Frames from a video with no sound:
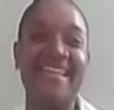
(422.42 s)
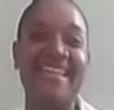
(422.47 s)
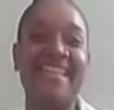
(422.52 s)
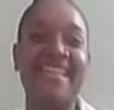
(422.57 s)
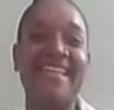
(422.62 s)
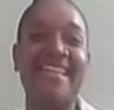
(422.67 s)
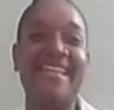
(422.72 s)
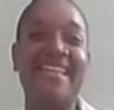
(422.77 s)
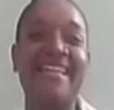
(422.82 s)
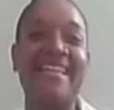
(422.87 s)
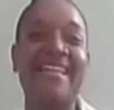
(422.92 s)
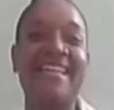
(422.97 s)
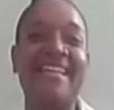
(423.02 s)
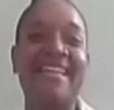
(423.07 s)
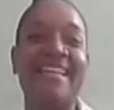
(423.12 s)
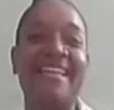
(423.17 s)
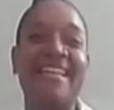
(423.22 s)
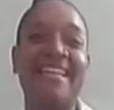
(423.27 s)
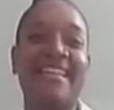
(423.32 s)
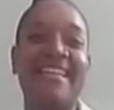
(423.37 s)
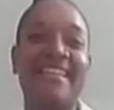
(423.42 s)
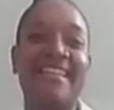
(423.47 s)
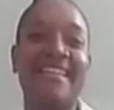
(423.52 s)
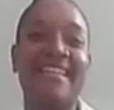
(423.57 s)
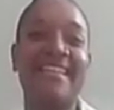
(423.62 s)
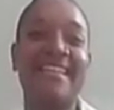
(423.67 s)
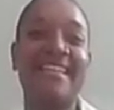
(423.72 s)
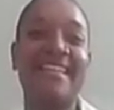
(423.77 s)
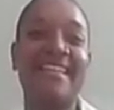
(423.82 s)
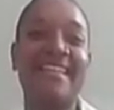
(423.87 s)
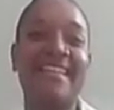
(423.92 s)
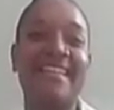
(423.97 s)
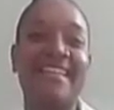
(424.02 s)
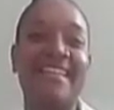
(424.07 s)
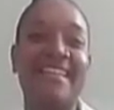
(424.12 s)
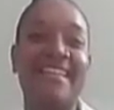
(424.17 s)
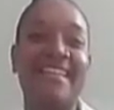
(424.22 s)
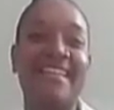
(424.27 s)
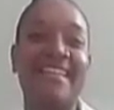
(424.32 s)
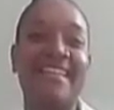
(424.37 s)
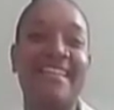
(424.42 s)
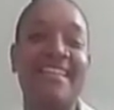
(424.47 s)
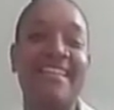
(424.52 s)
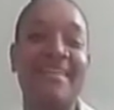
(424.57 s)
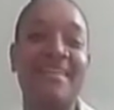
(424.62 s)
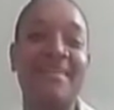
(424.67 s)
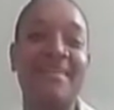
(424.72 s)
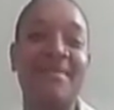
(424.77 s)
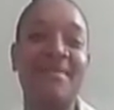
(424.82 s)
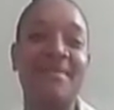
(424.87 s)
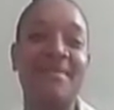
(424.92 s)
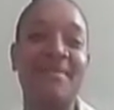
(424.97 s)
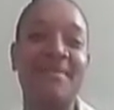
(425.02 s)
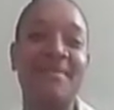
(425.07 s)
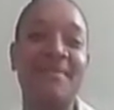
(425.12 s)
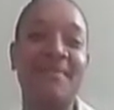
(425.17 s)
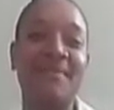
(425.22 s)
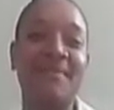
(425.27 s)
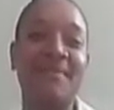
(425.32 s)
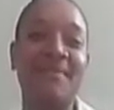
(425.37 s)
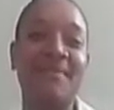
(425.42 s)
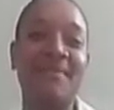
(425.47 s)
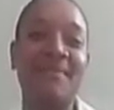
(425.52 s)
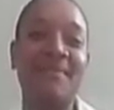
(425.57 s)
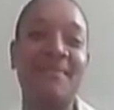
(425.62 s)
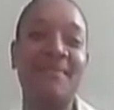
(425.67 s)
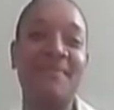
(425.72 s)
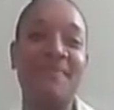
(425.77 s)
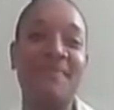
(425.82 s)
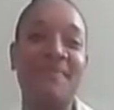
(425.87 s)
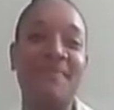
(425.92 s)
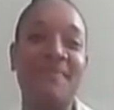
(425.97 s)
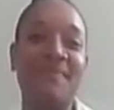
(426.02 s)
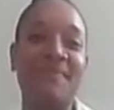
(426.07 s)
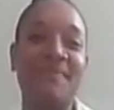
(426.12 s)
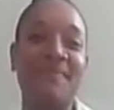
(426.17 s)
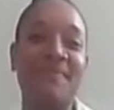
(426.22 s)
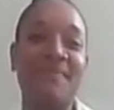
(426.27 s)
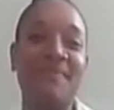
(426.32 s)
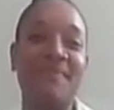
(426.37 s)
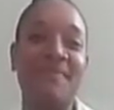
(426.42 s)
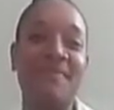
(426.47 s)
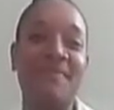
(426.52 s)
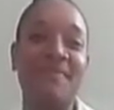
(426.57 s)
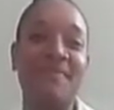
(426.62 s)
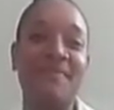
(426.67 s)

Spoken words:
(not speaking)